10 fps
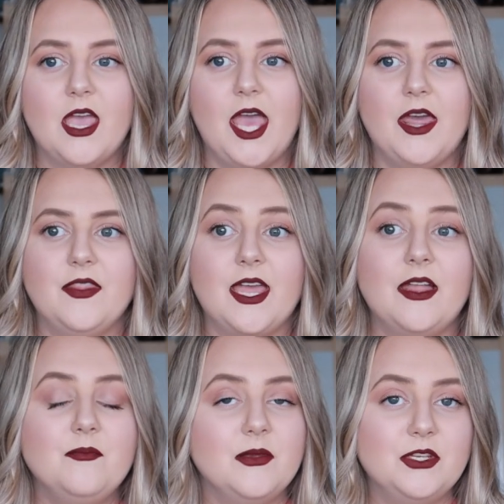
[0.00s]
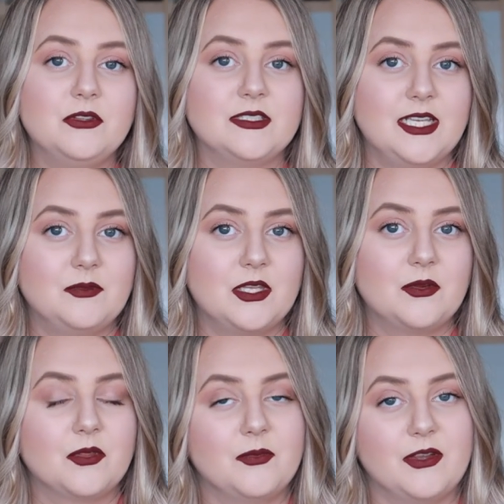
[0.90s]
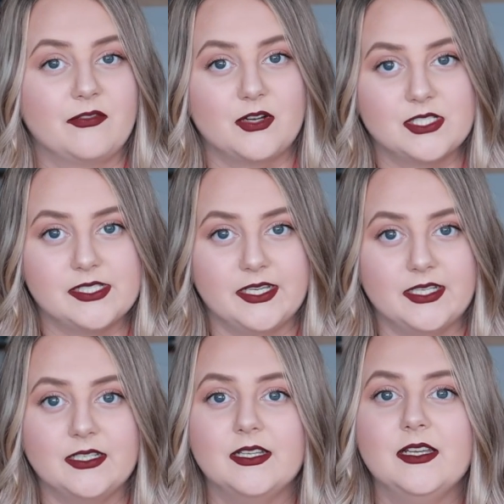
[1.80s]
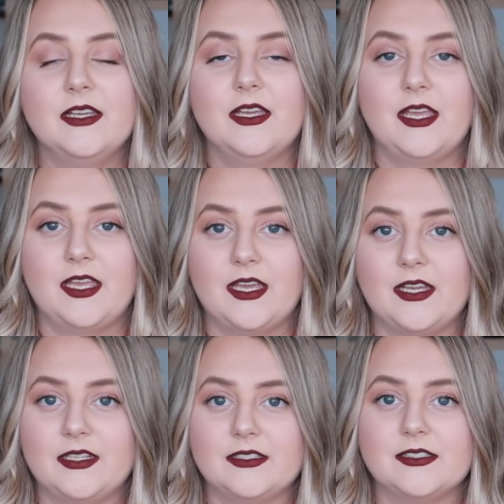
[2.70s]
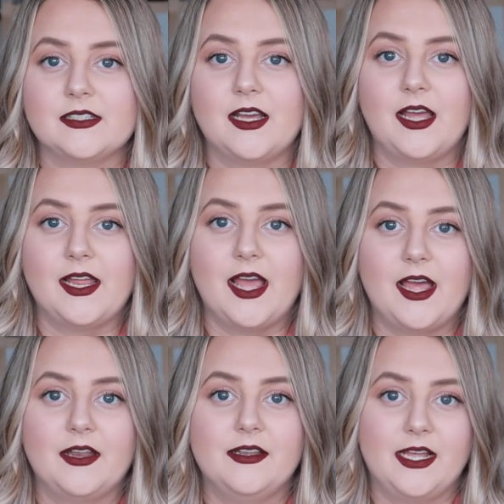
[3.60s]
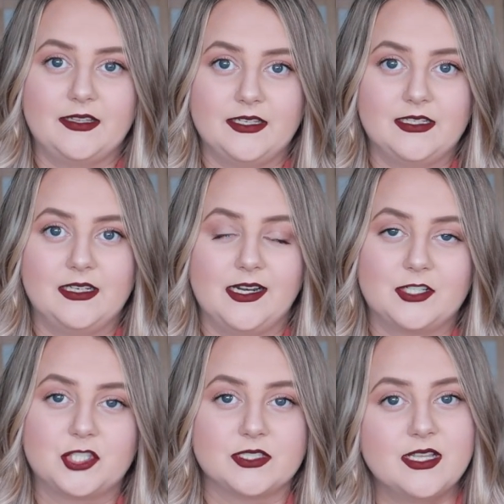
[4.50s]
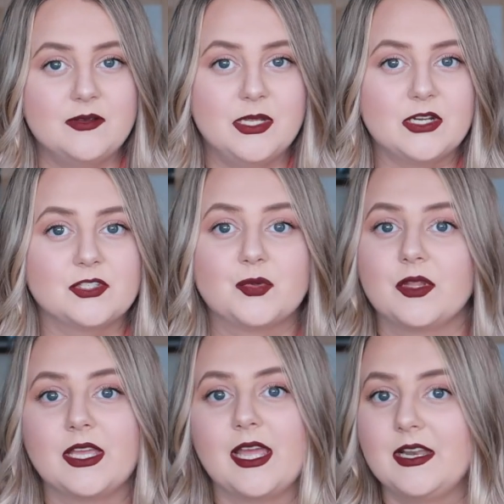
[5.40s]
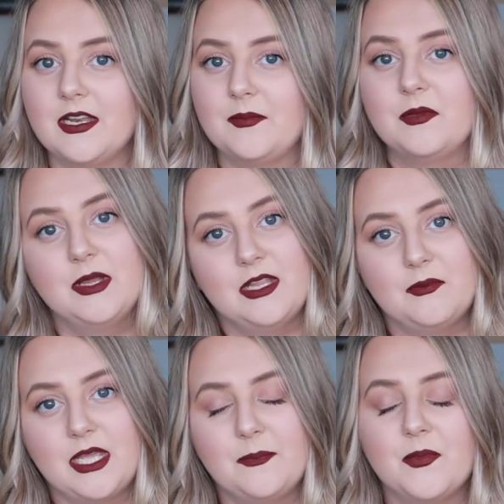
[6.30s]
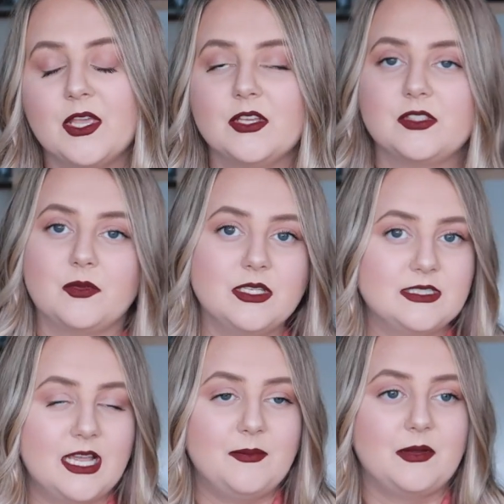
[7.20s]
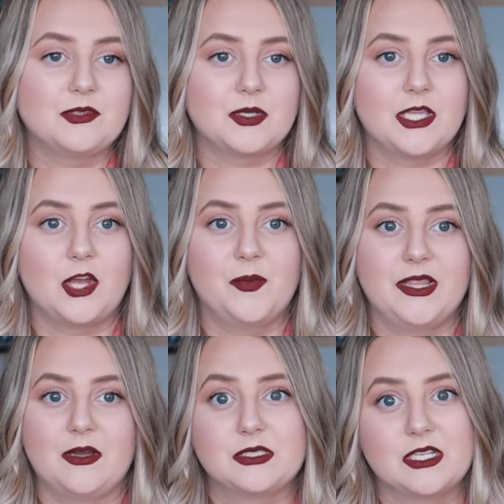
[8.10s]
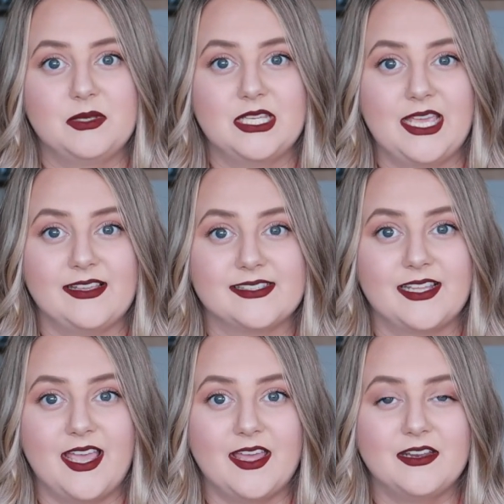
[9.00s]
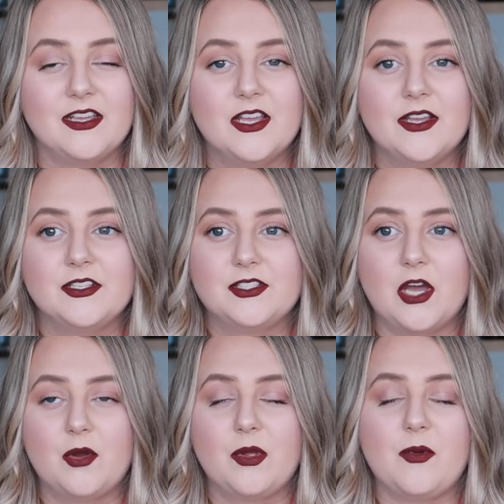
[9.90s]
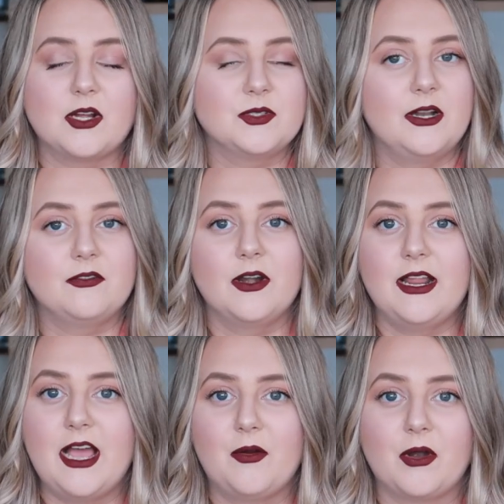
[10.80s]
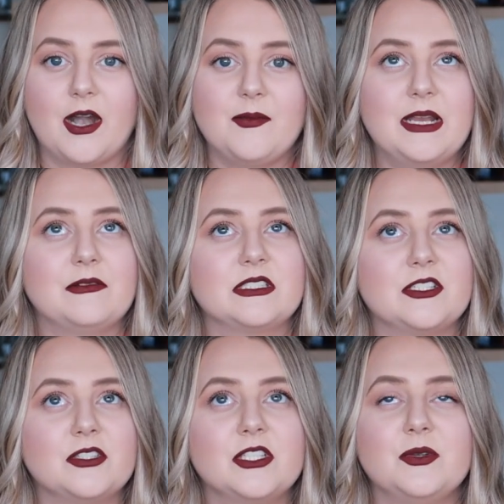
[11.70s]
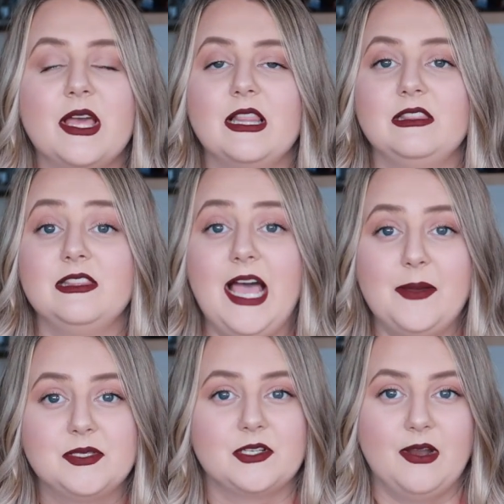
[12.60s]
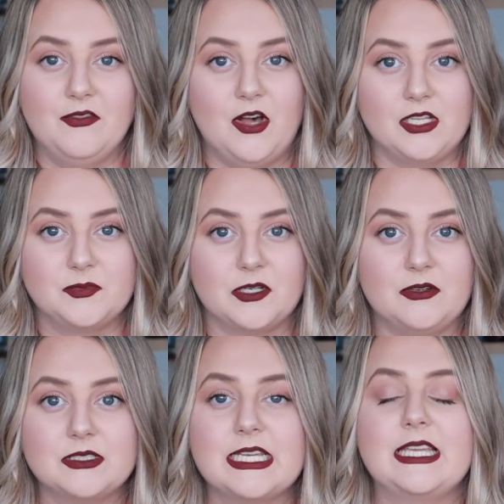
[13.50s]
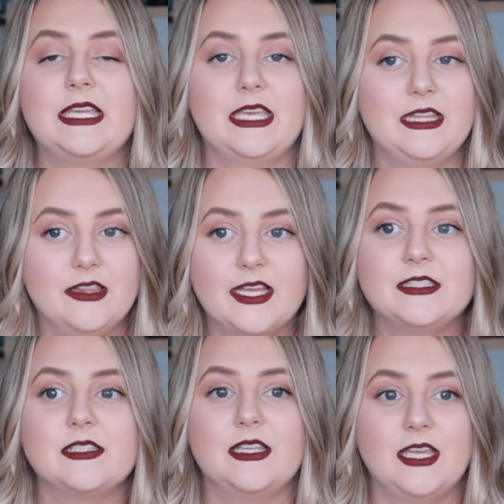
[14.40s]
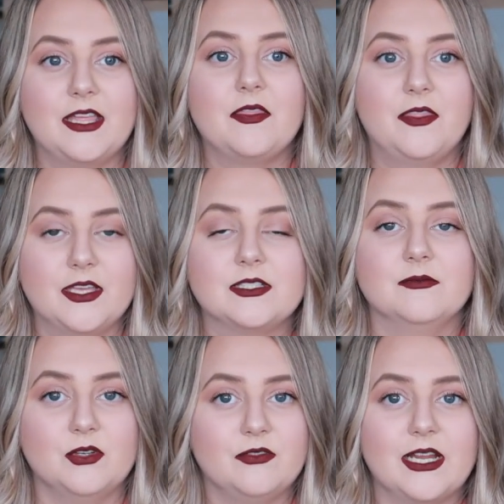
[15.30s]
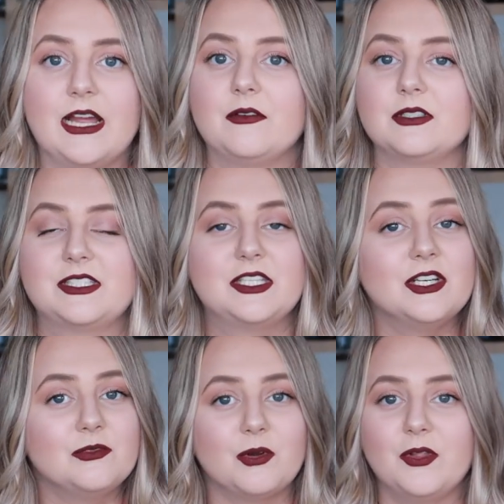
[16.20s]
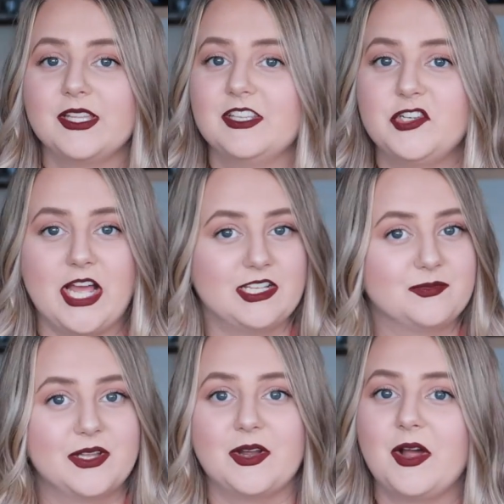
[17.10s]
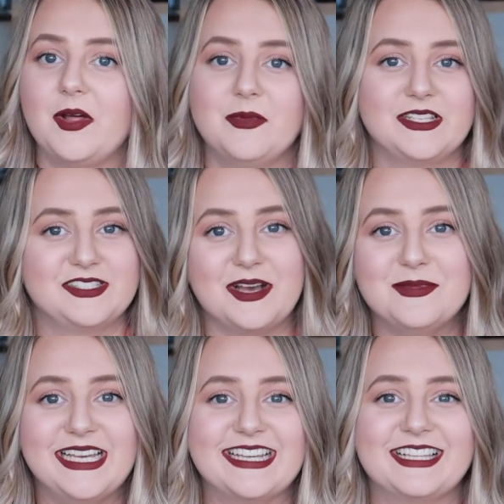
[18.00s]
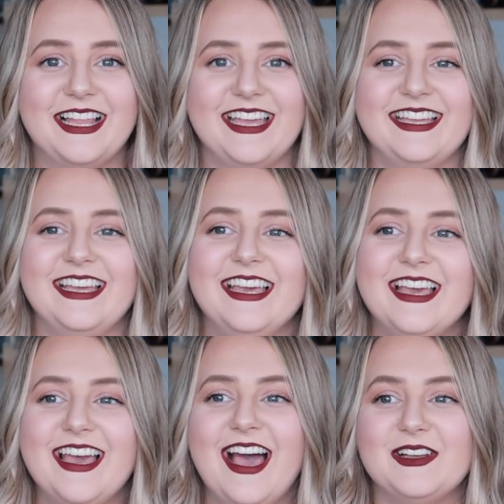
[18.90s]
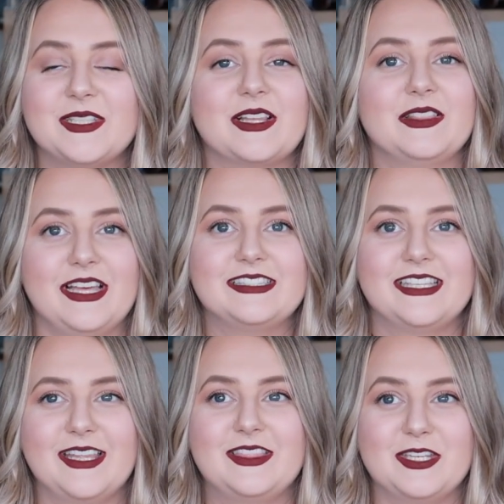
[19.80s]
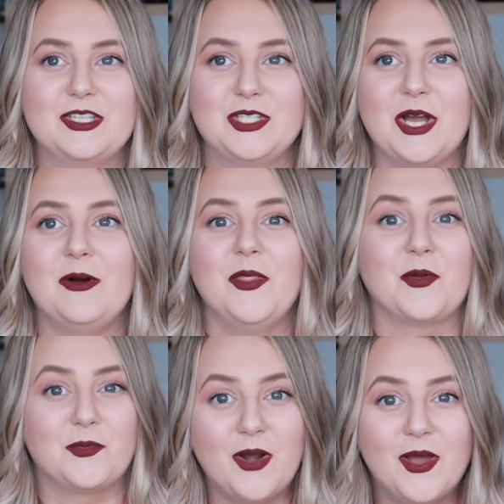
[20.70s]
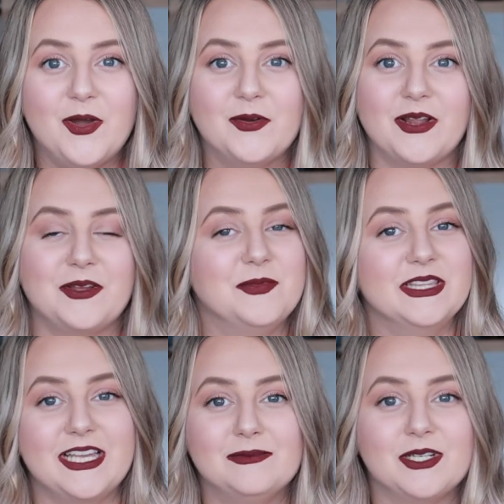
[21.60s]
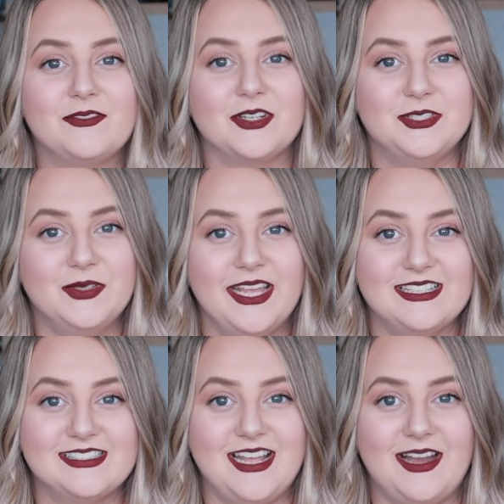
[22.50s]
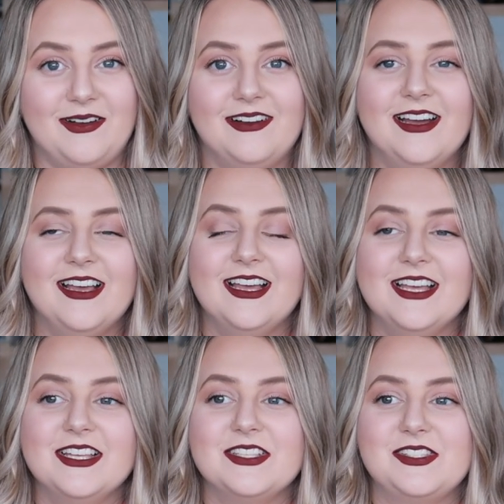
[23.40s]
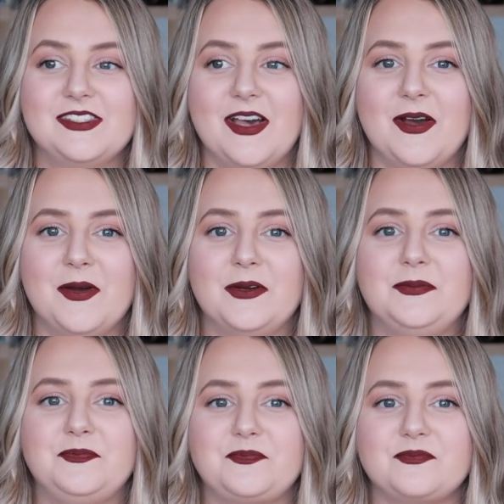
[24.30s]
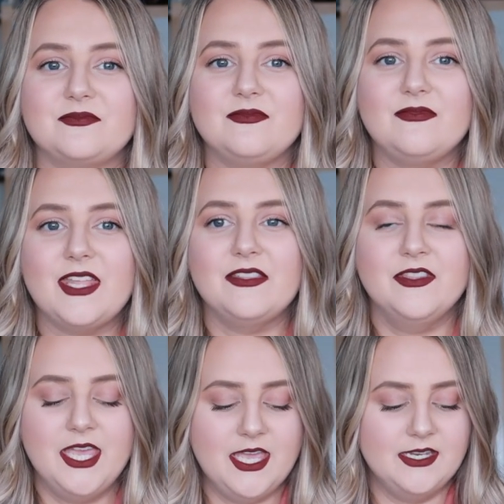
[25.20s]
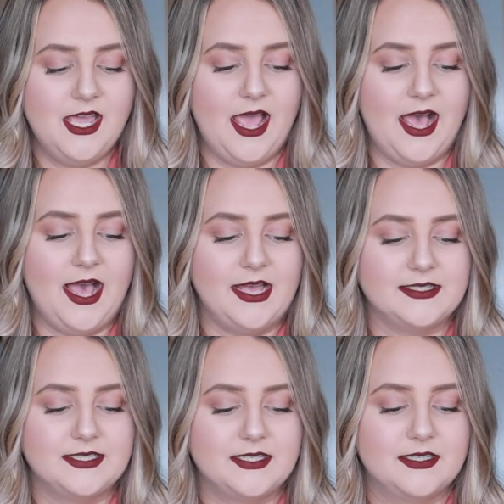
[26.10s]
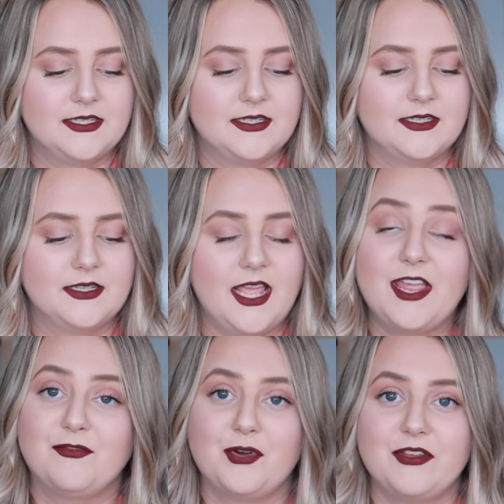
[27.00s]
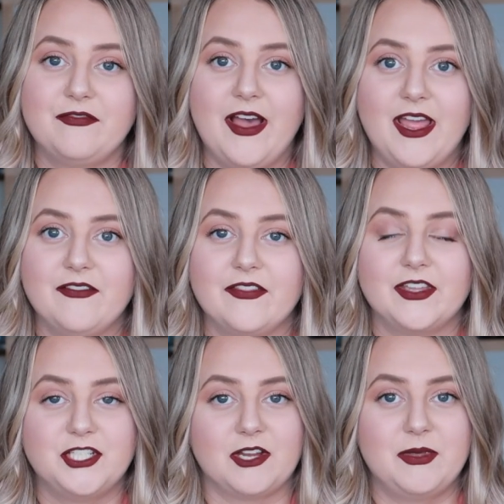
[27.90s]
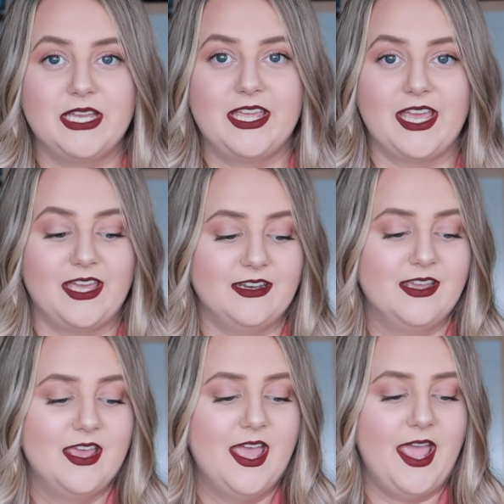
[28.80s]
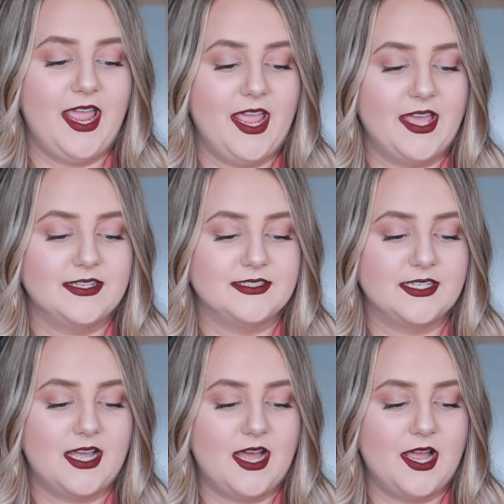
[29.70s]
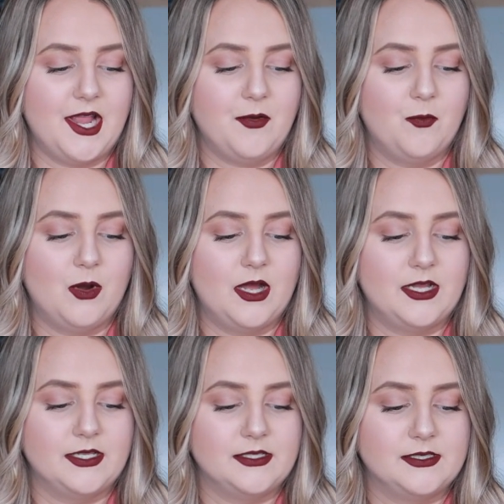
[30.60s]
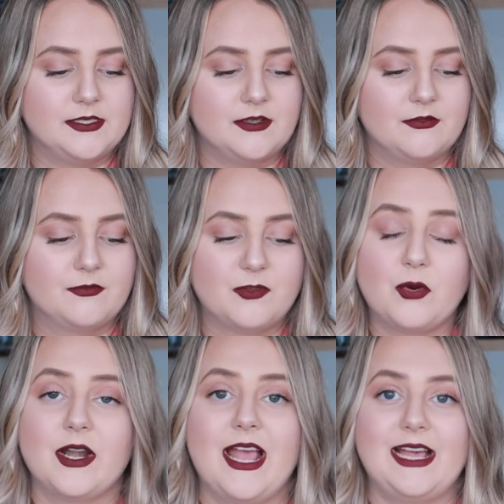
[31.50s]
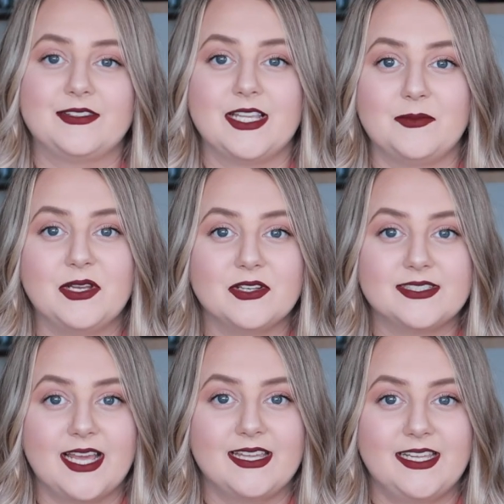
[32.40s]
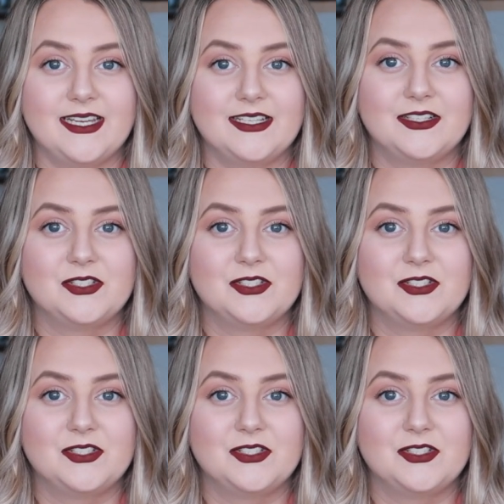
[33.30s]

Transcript: And they had me do the same thing with my first son, and I had dilated an extra centimeter, so they ended up admitting me. So this time I was really hoping that was going to be the case again. So we walked around for an hour. I mean, I was literally doing laps around the hospital. I was like, let's get this moving. I was still rolling the jasmine on my stomach. Like, I was like, let's get this show on the road. I've been laboring for two days now. So then at eight forty-five, they checked me again, and I was four and a half centimeters dilated.